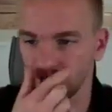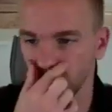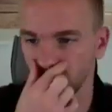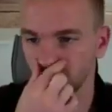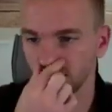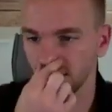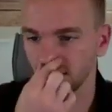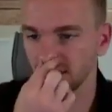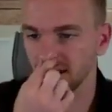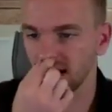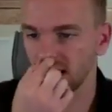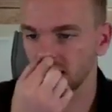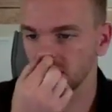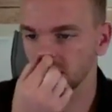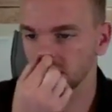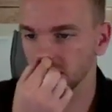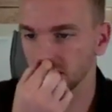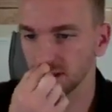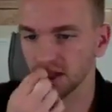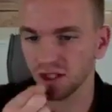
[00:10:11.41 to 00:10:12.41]

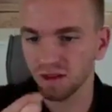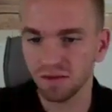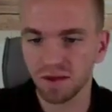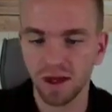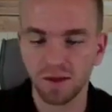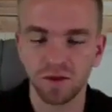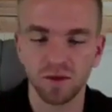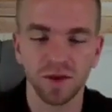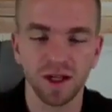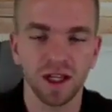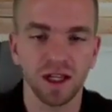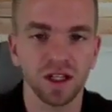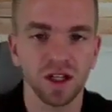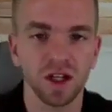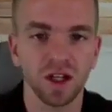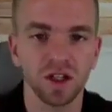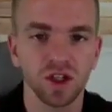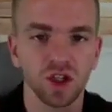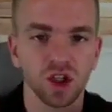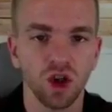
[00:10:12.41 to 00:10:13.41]
sometimes we get
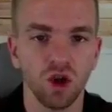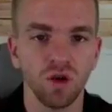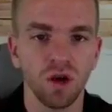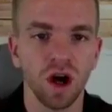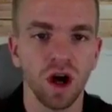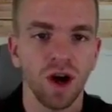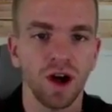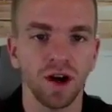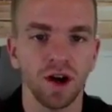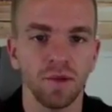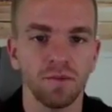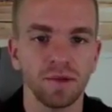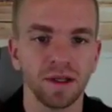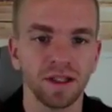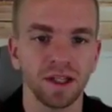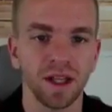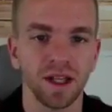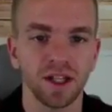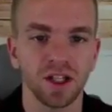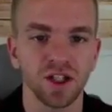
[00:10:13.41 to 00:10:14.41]
so caught up
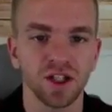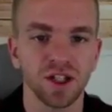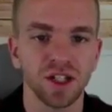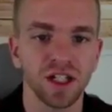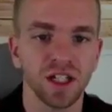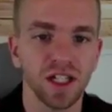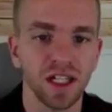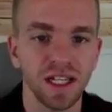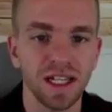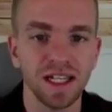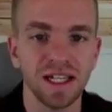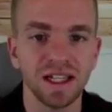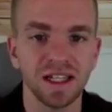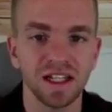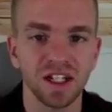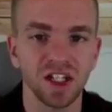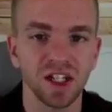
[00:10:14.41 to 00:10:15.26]
in like just needing